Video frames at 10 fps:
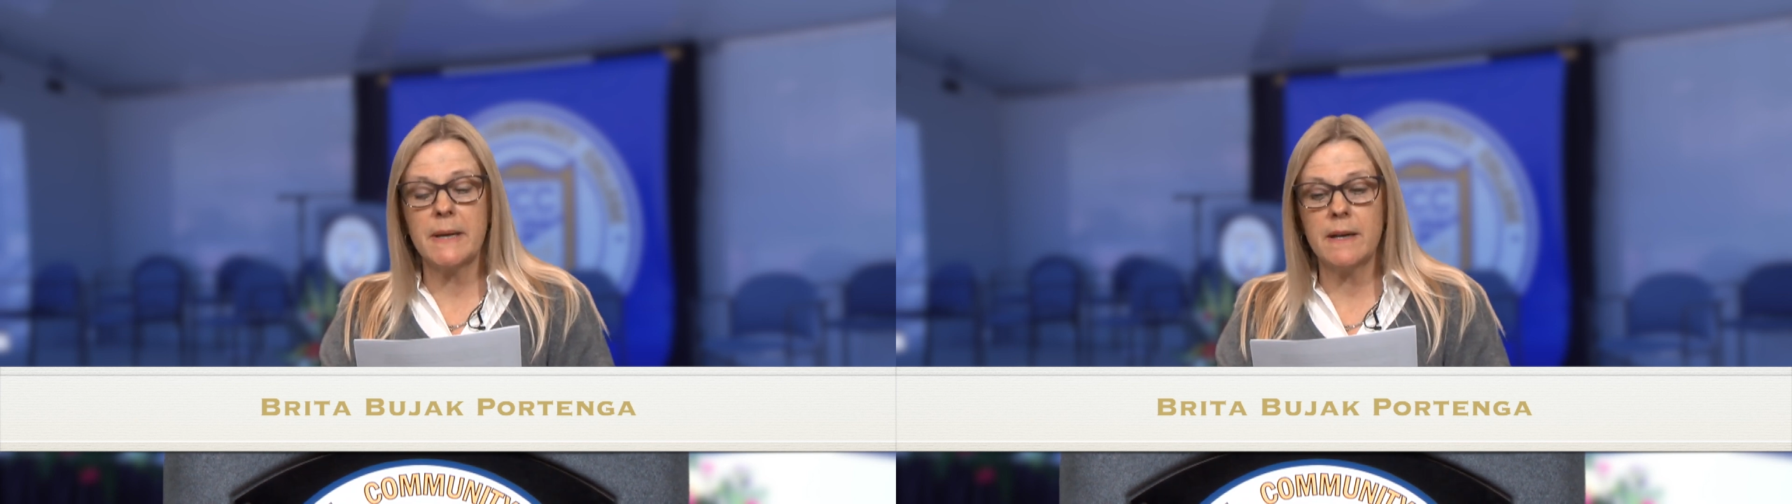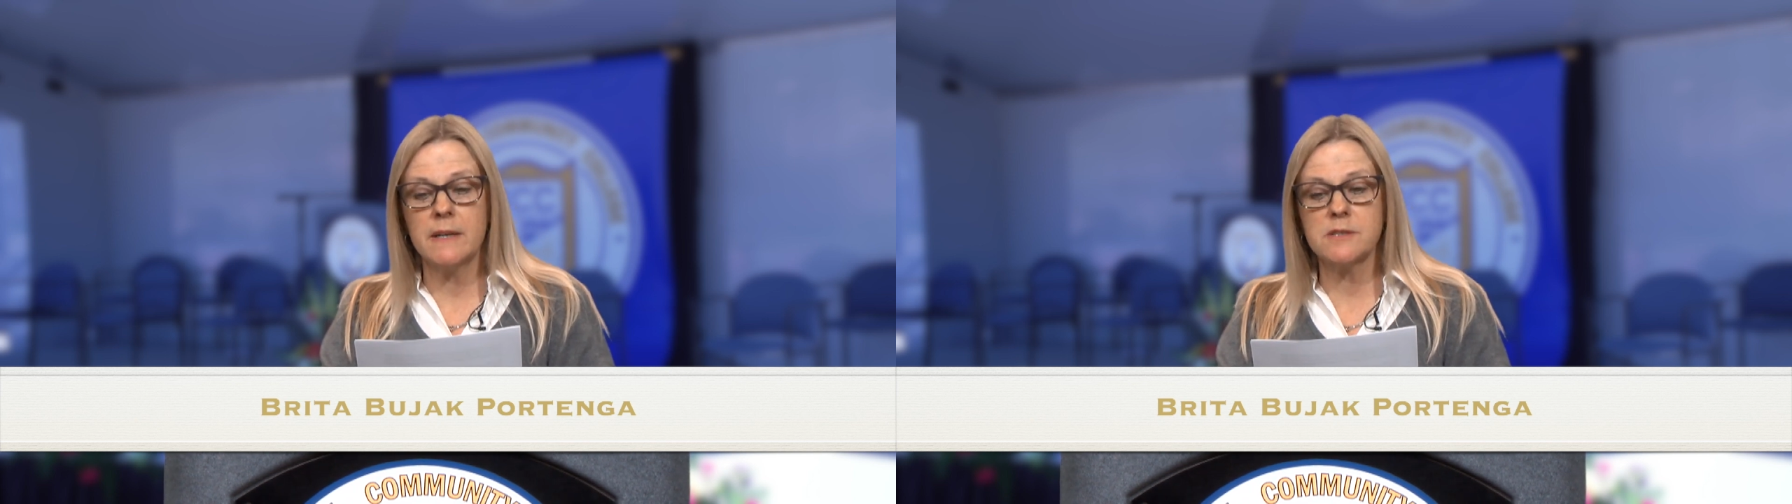
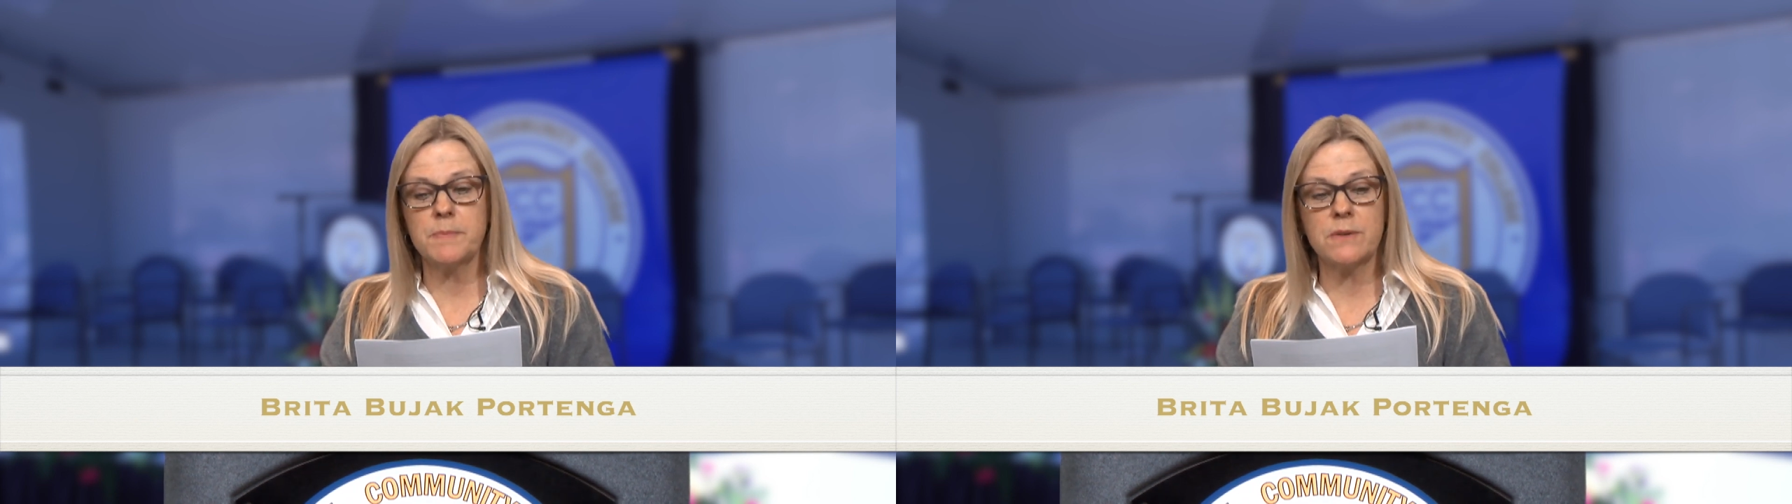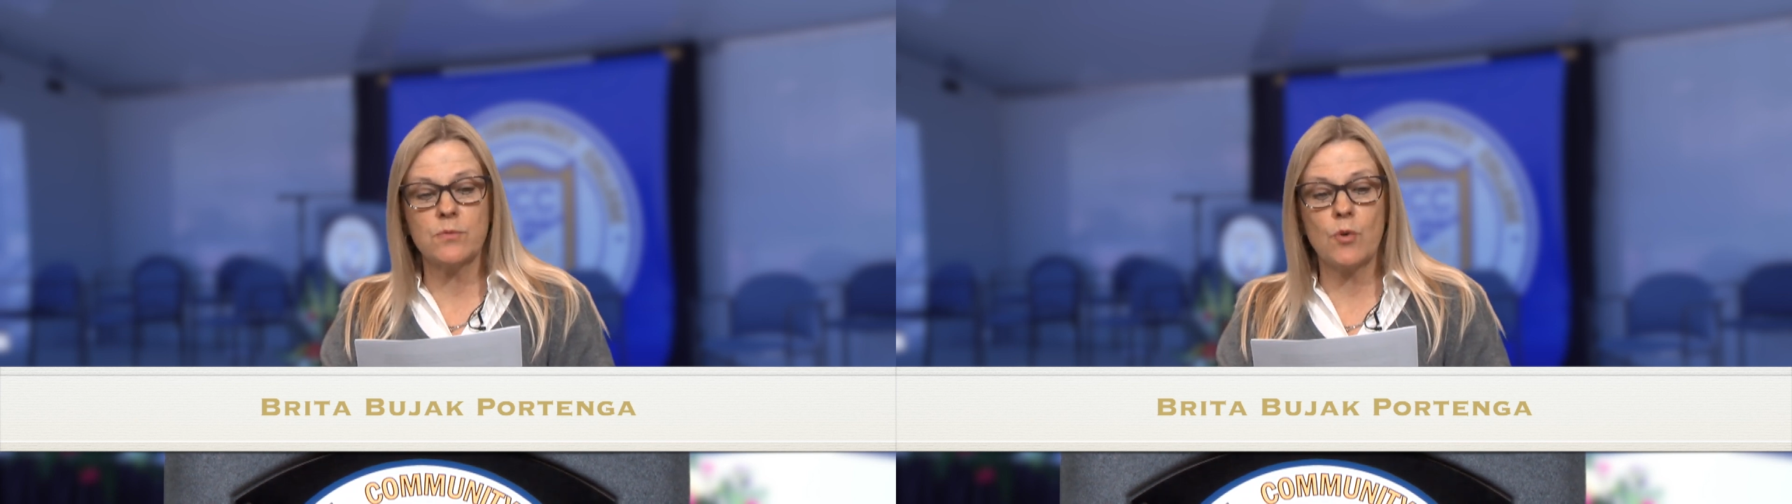my
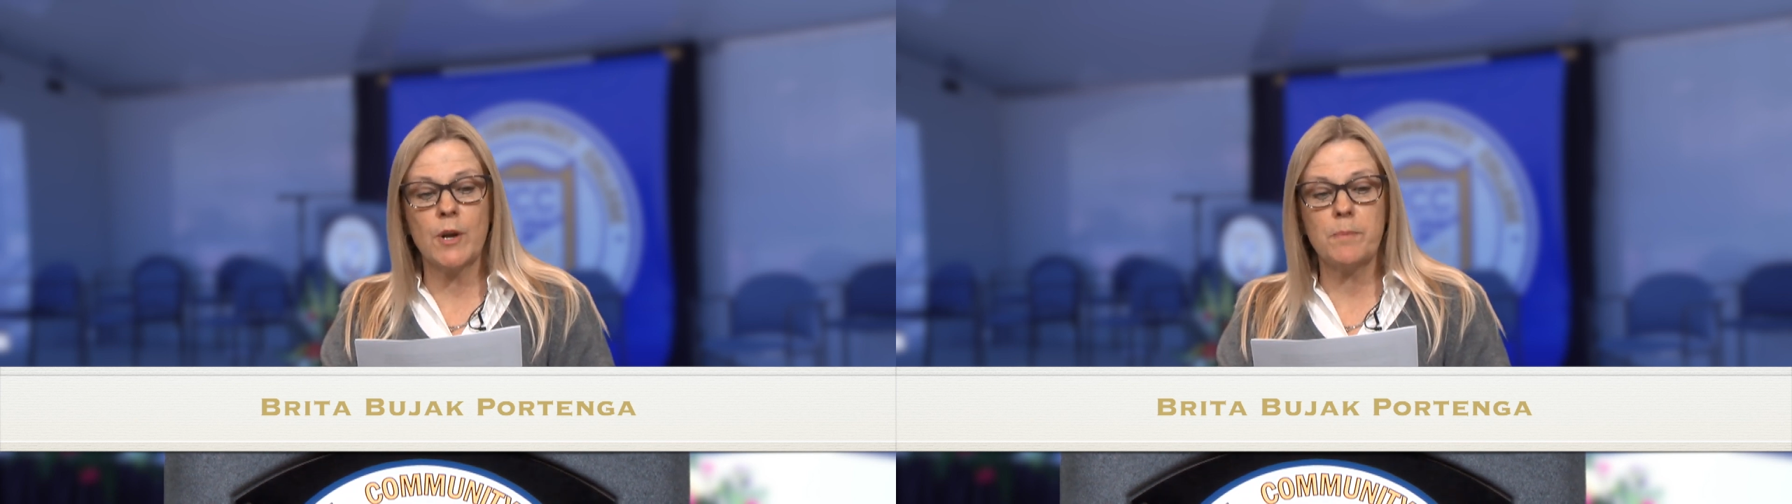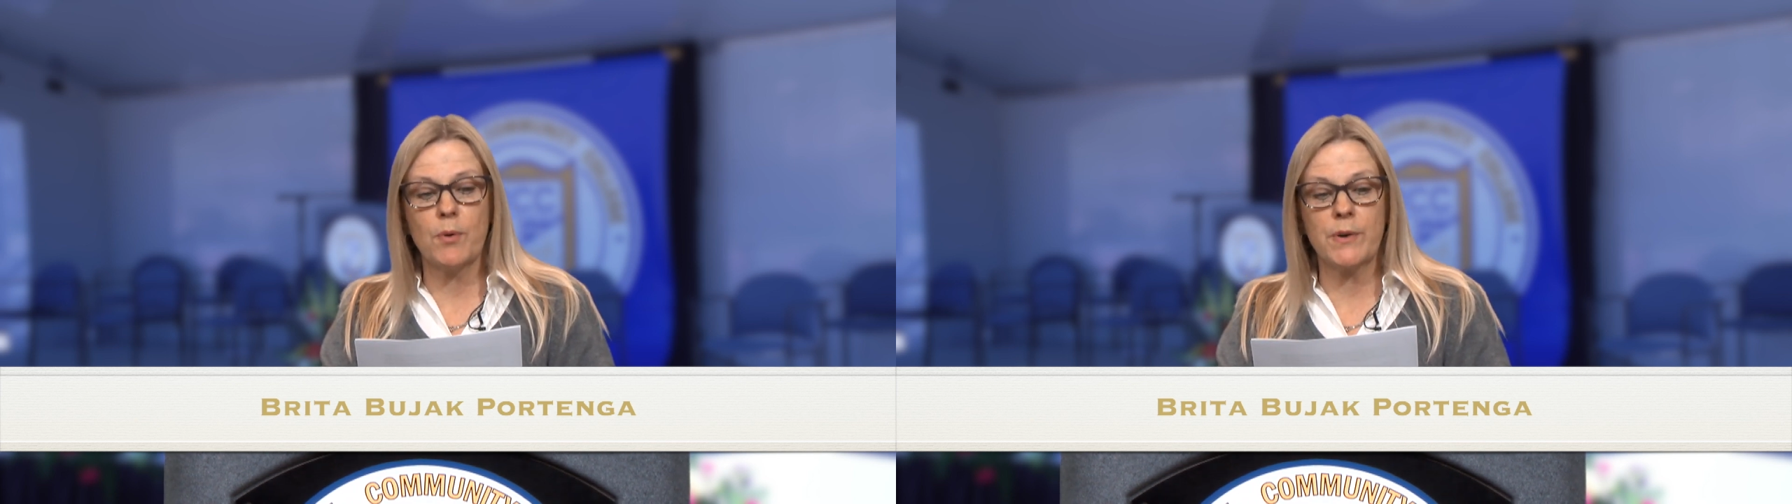husband
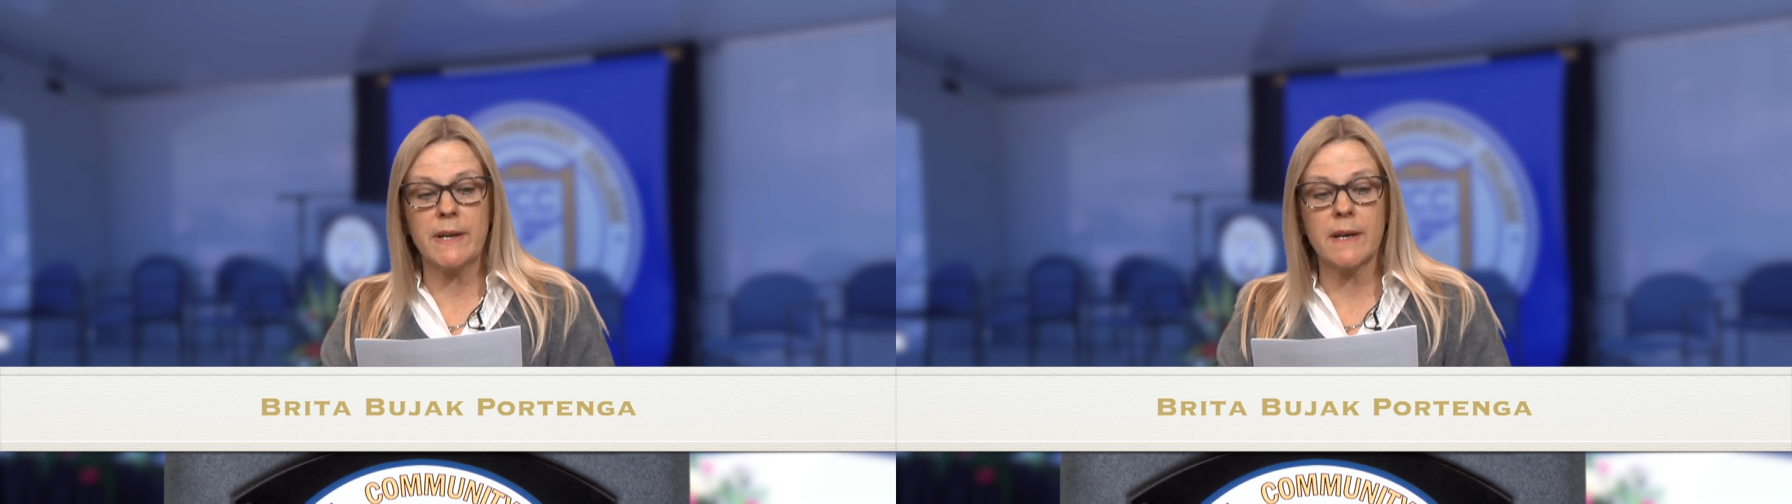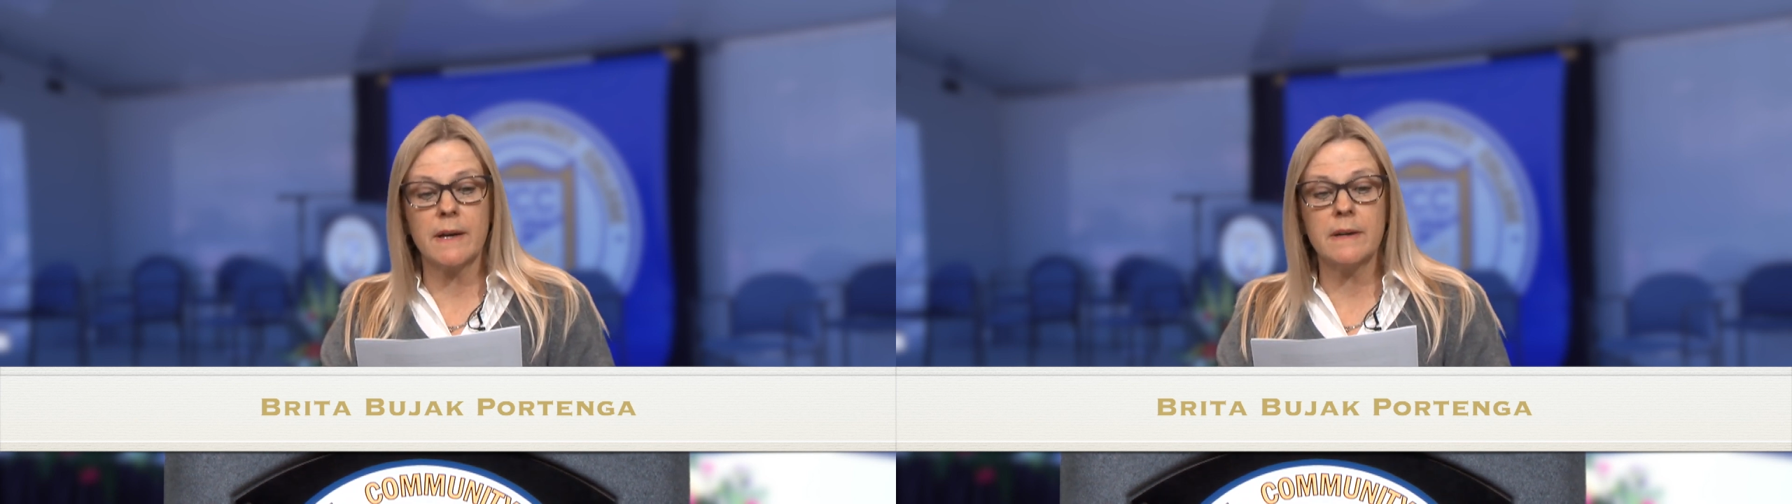Roy
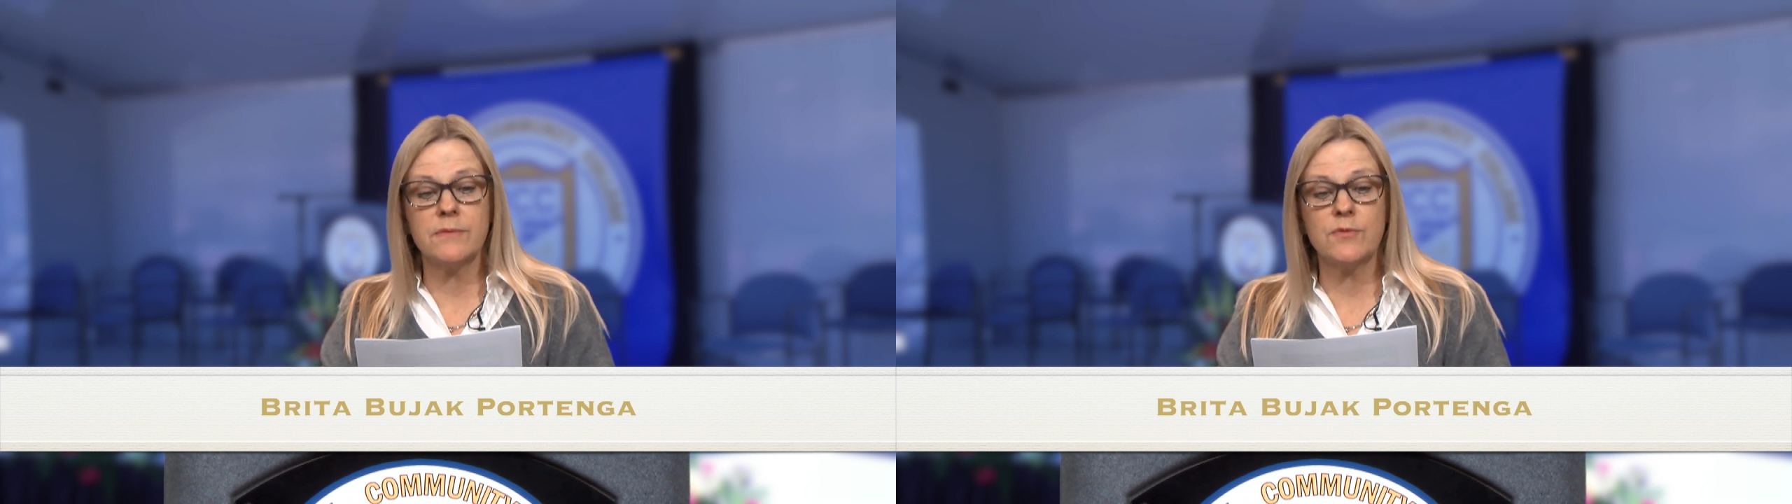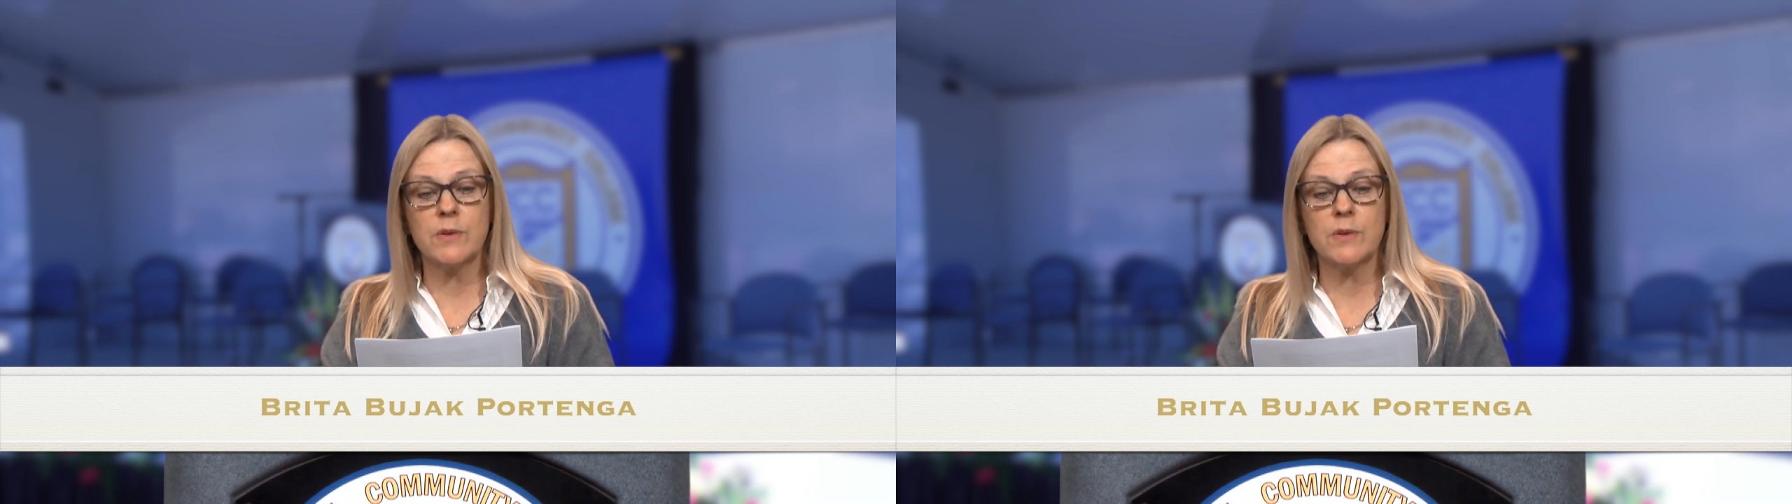Portinga